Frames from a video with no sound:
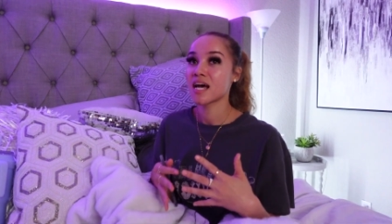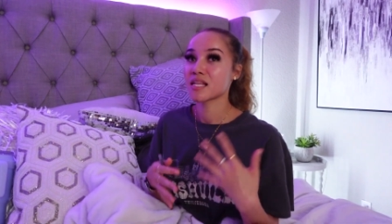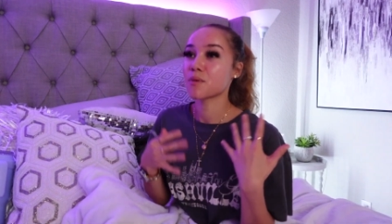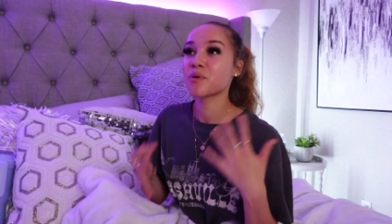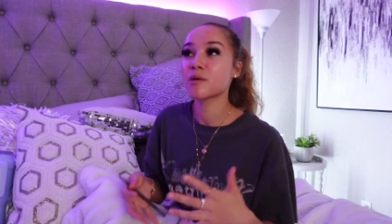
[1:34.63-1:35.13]

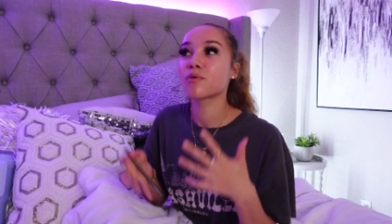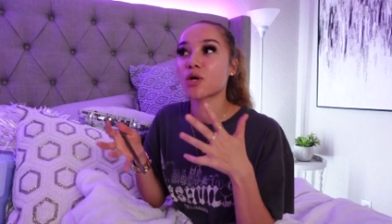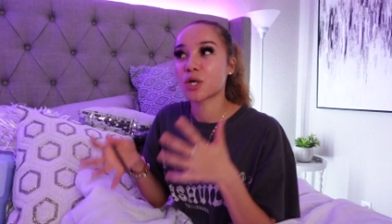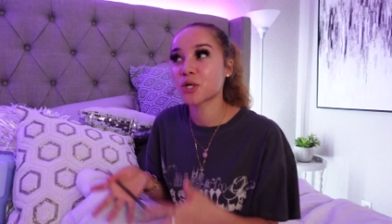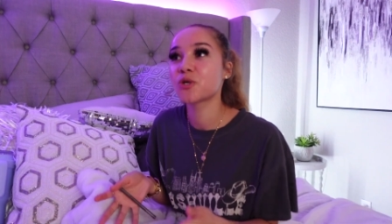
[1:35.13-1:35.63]
that people
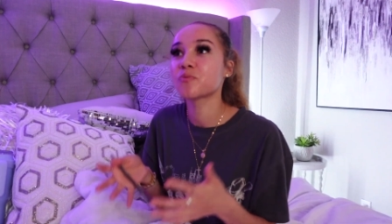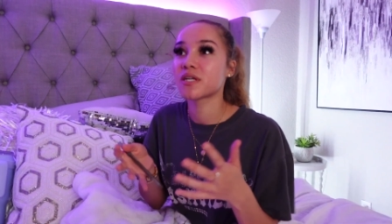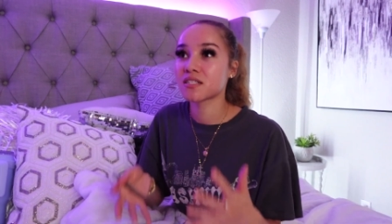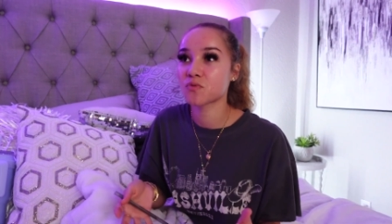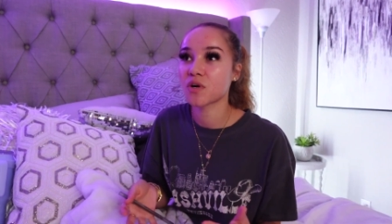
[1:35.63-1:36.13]
are
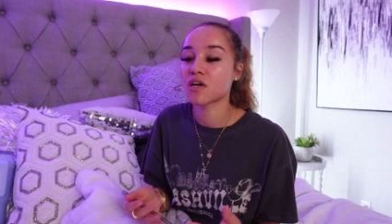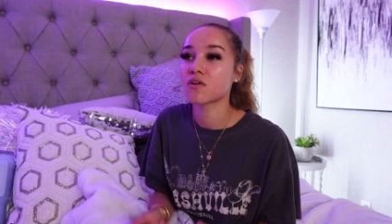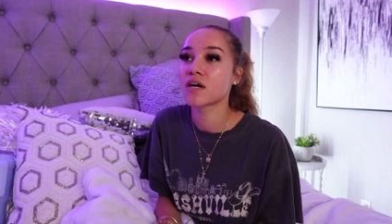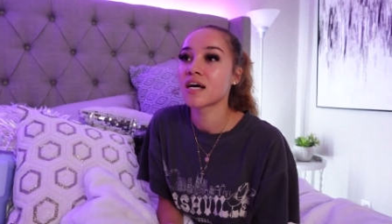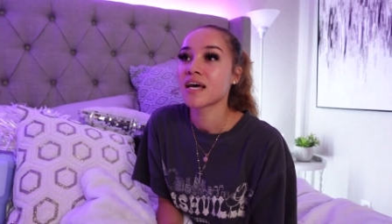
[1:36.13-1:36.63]
human as
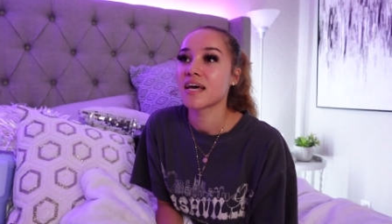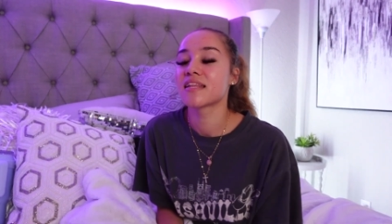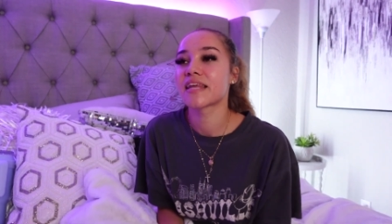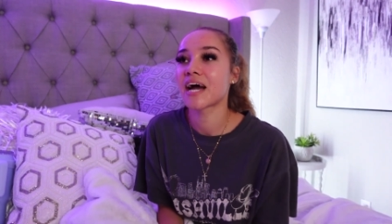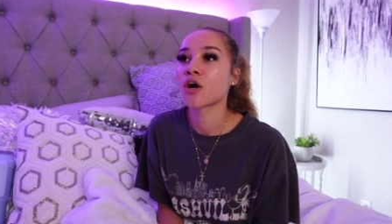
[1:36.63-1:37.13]
well,
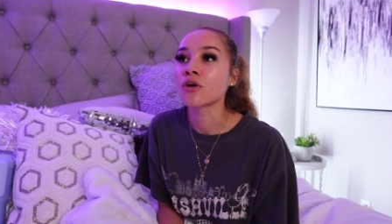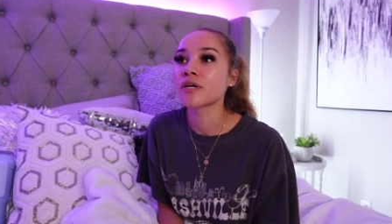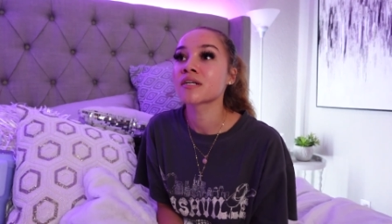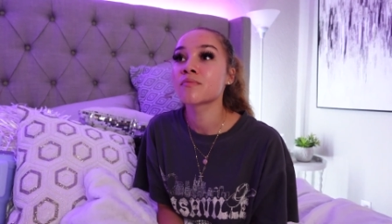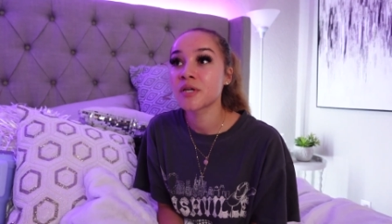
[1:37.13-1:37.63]
and that
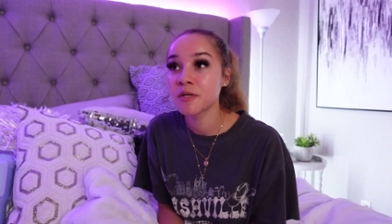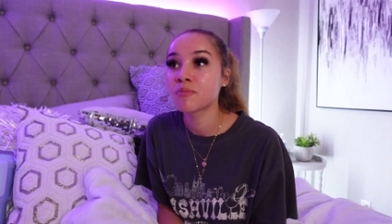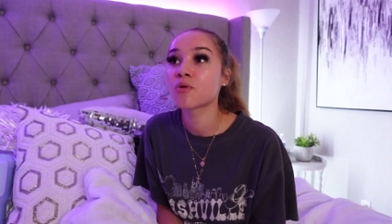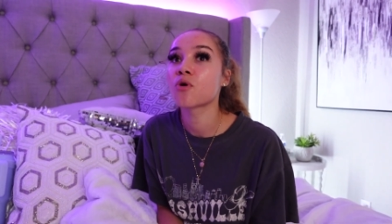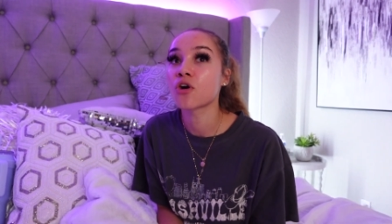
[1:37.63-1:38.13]
hurting
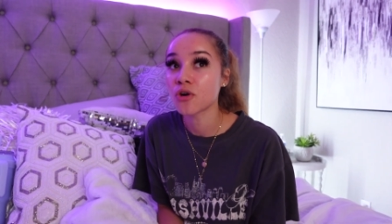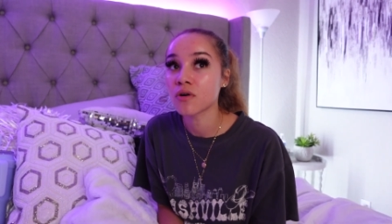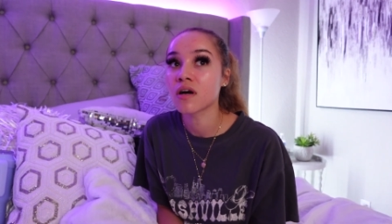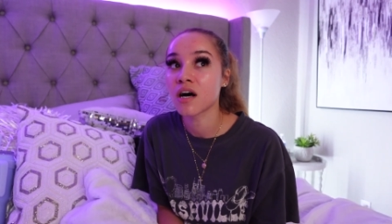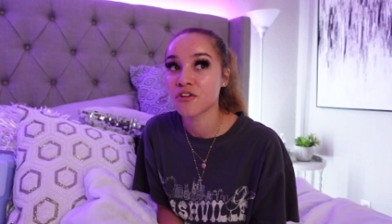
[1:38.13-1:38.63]
people
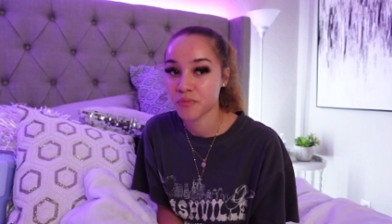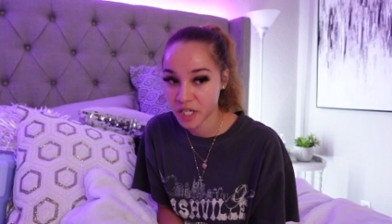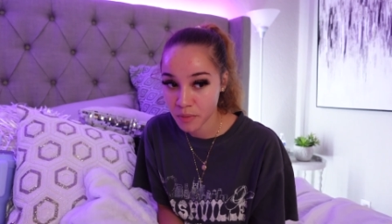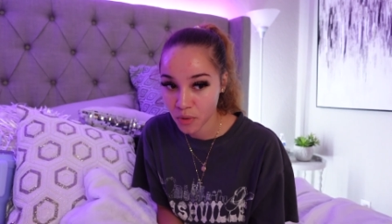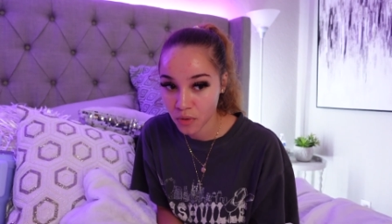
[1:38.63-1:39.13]
hurt other
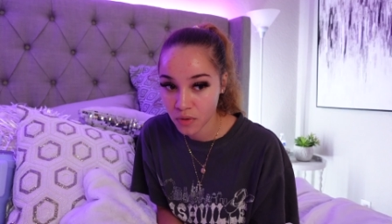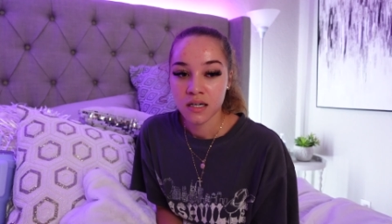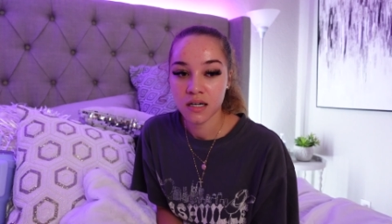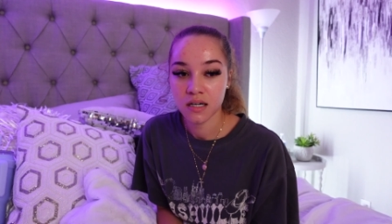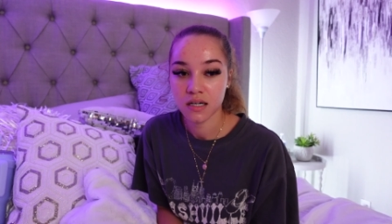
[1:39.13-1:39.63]
people.
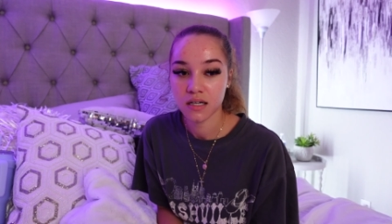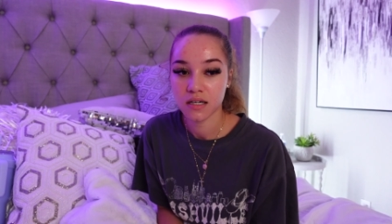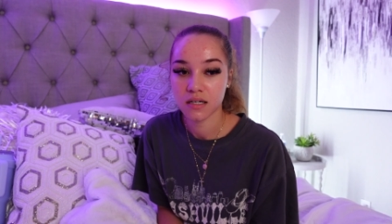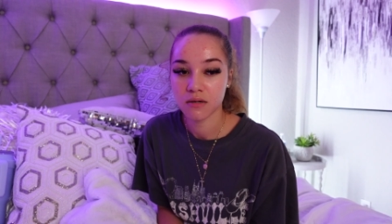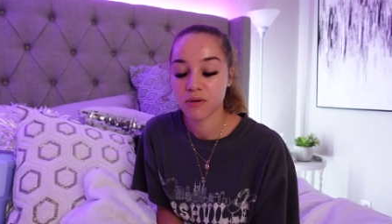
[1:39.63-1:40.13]

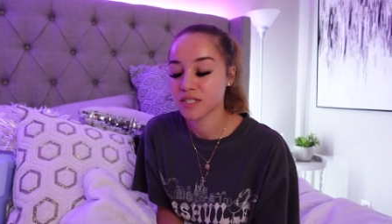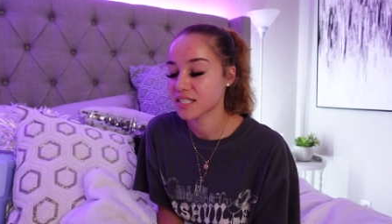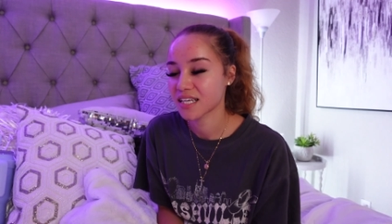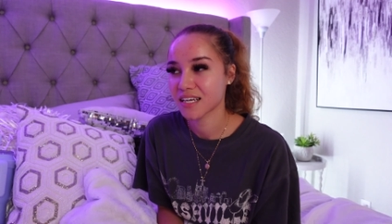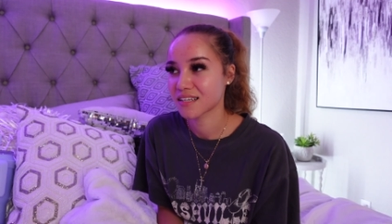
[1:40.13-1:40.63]
What was I
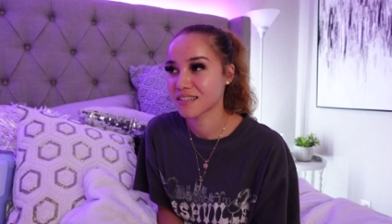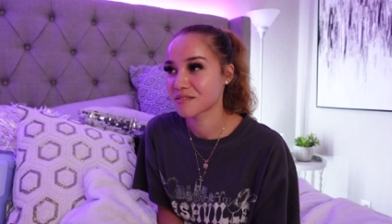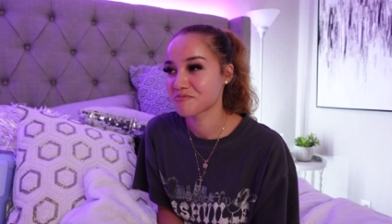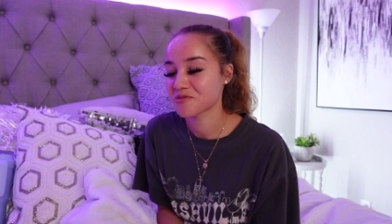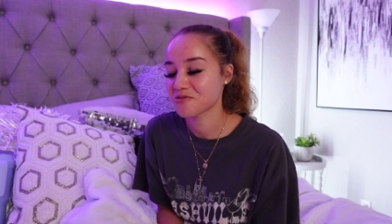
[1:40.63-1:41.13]
saying
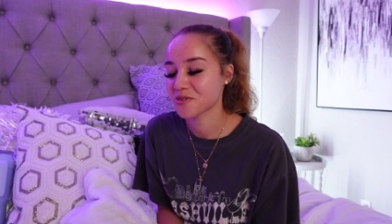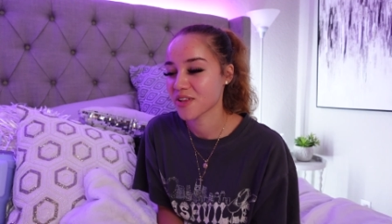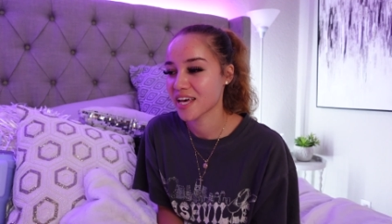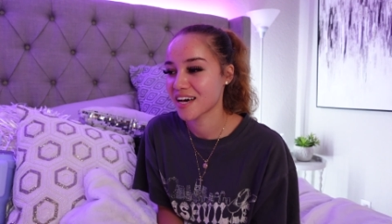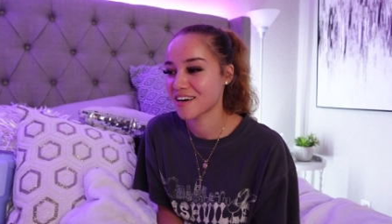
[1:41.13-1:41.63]
before
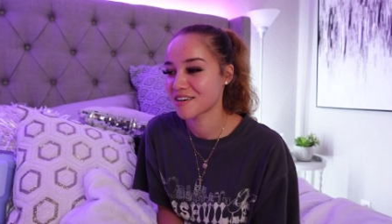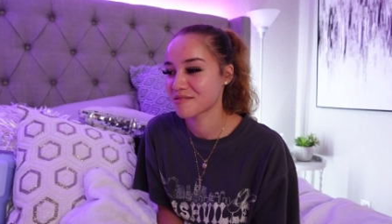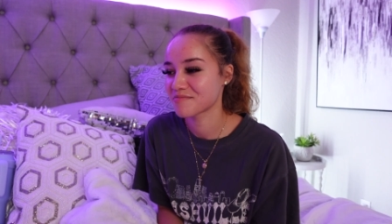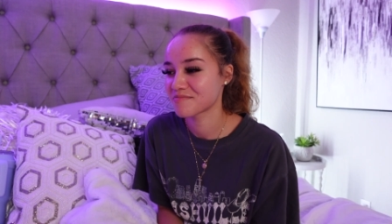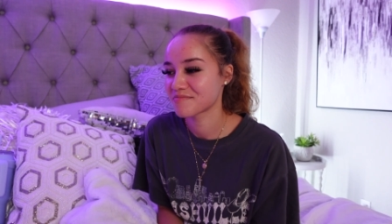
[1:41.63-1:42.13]
that?
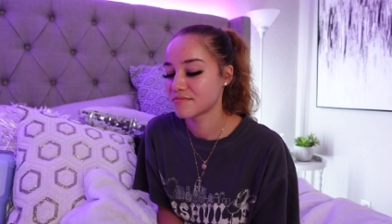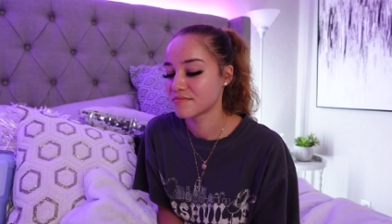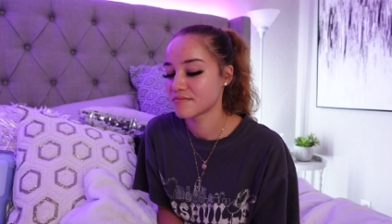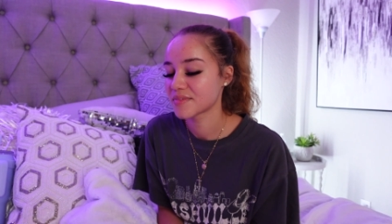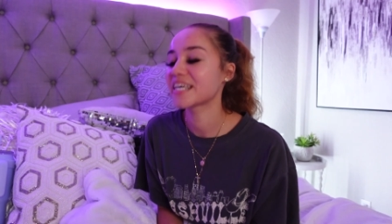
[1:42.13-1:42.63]

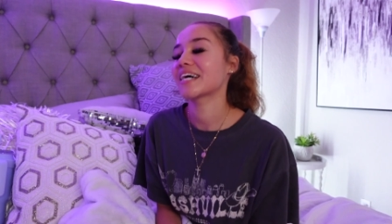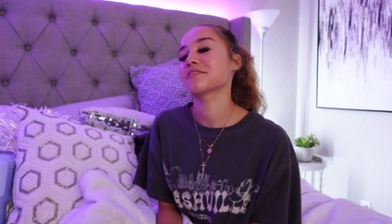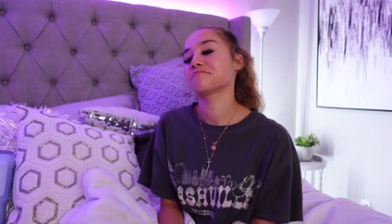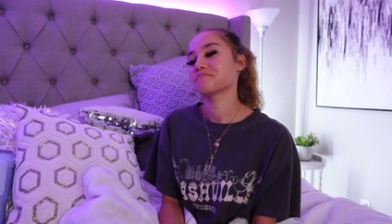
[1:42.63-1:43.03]
Yeah.